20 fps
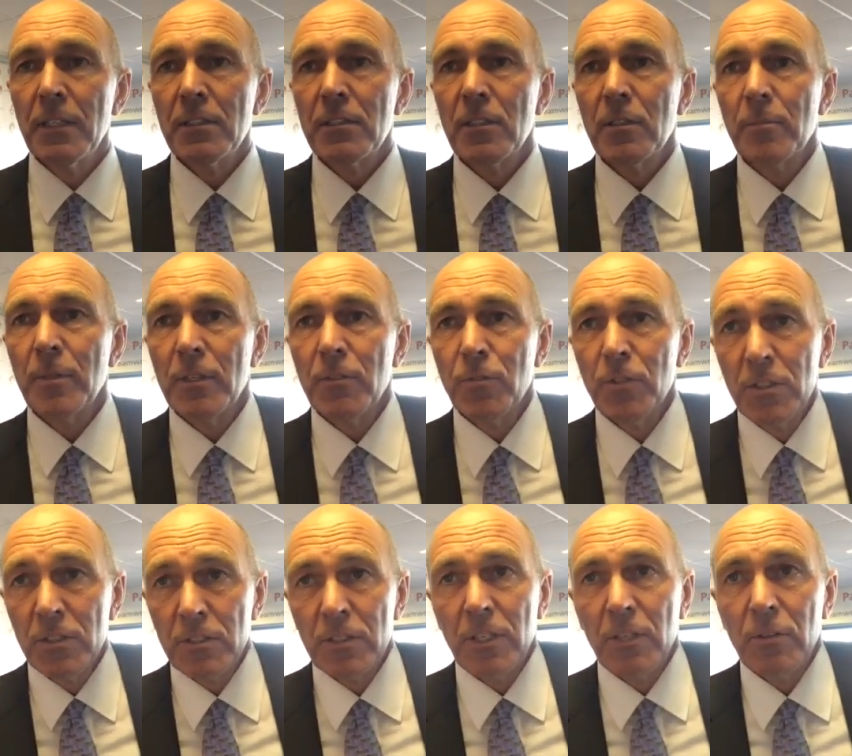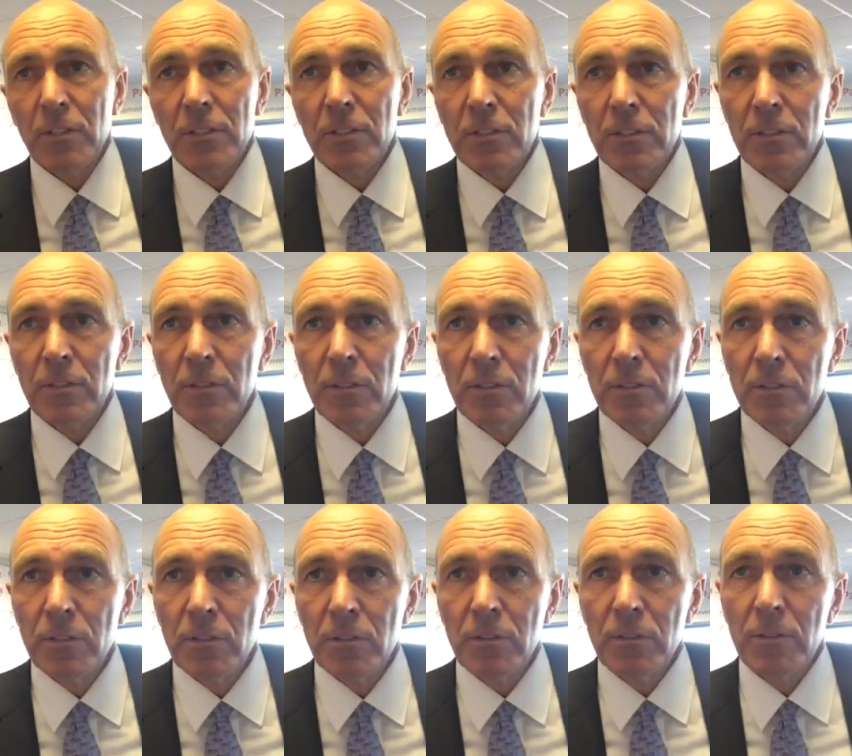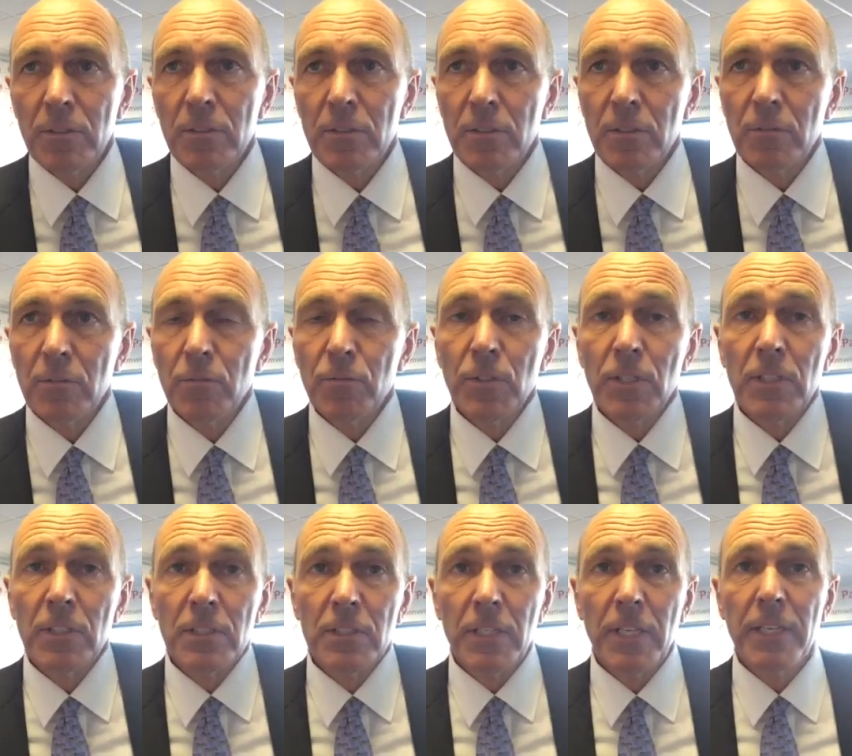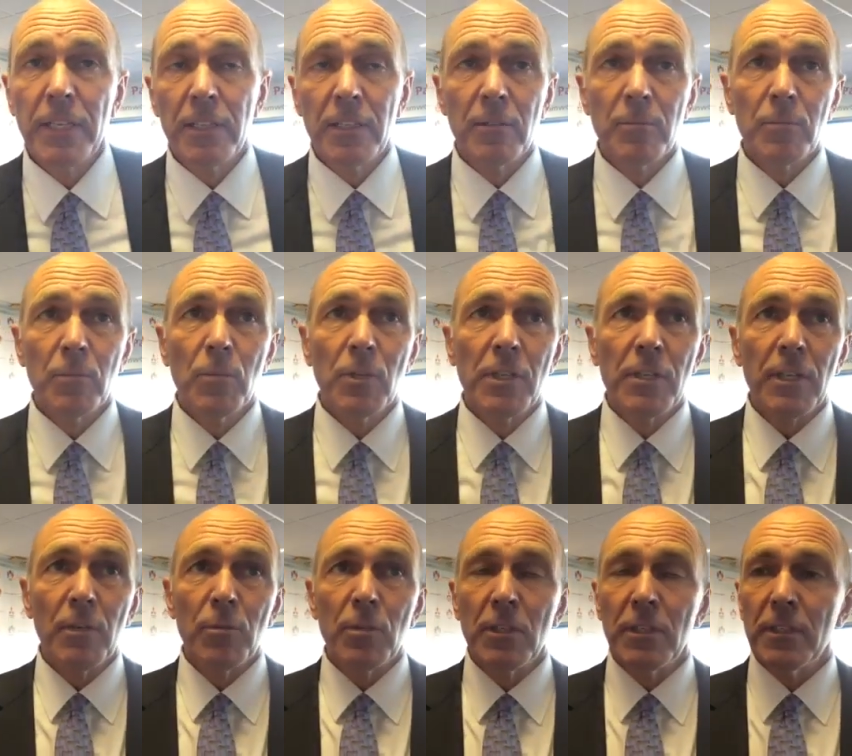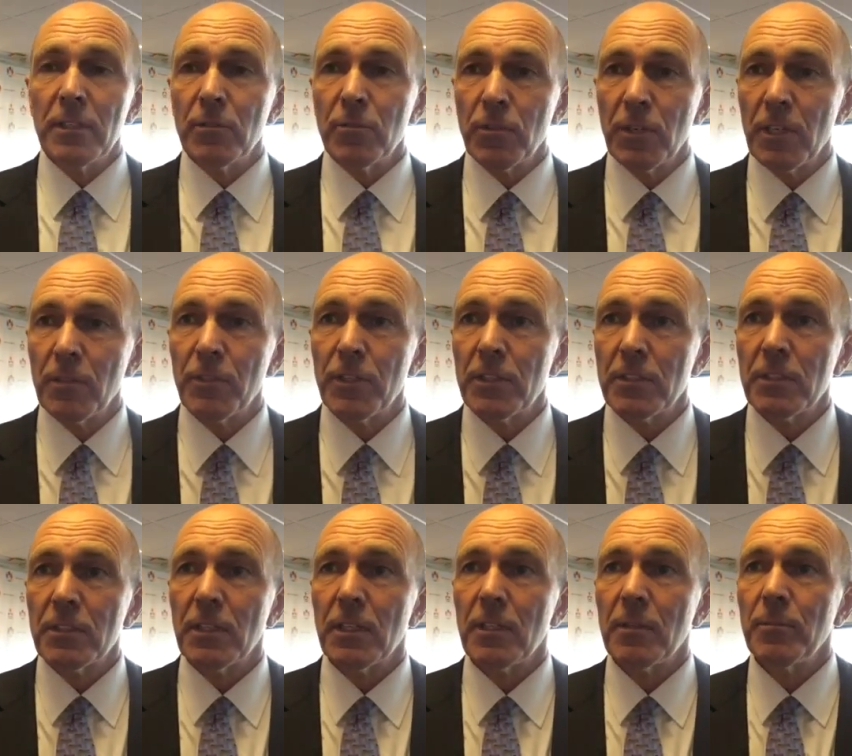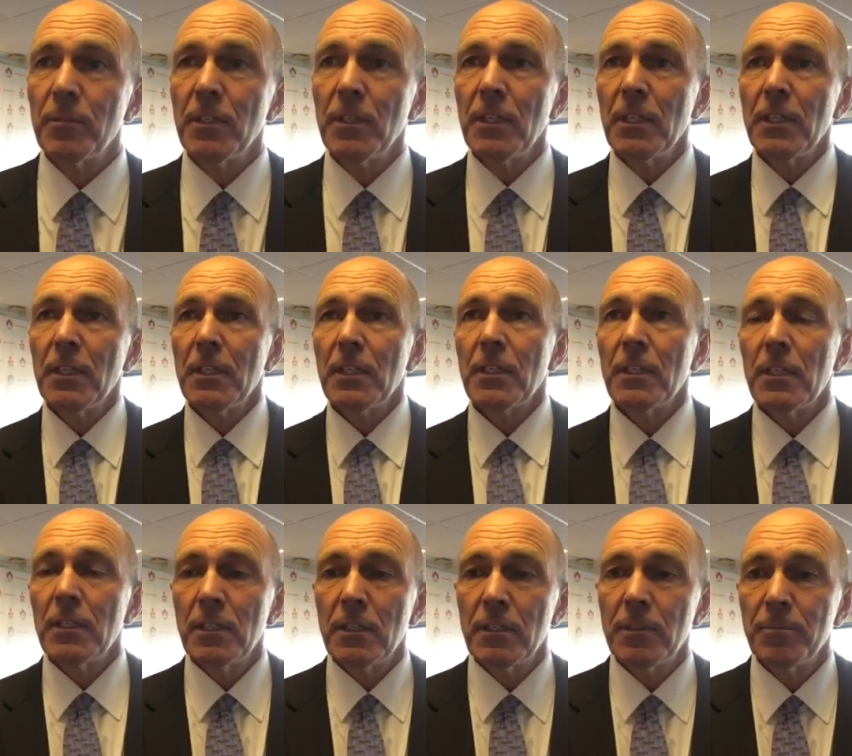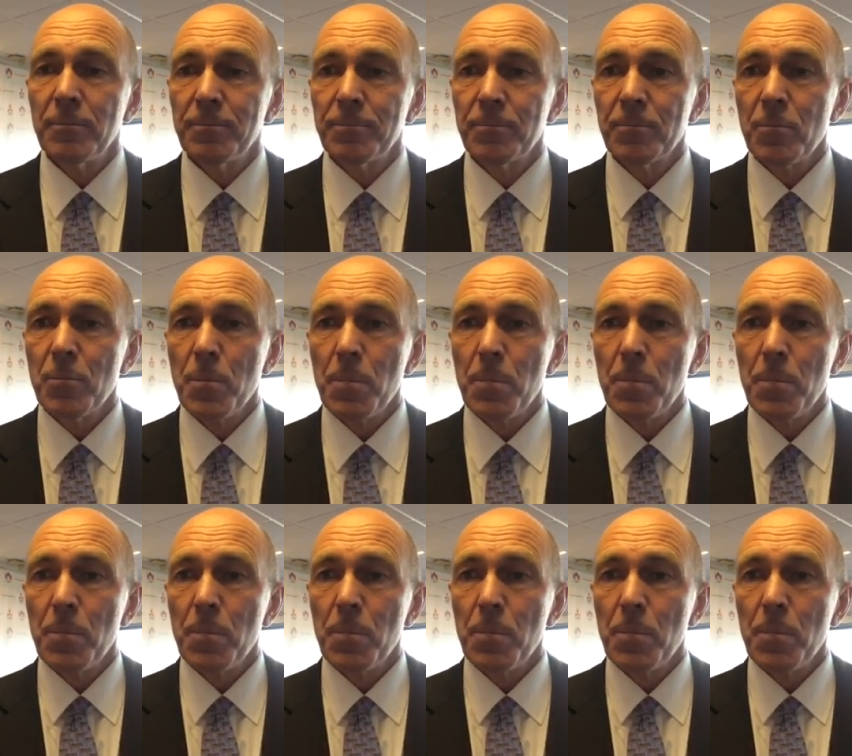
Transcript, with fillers: So my first goal is to is to is to fill the stadium. And where that would lead in five years' time um,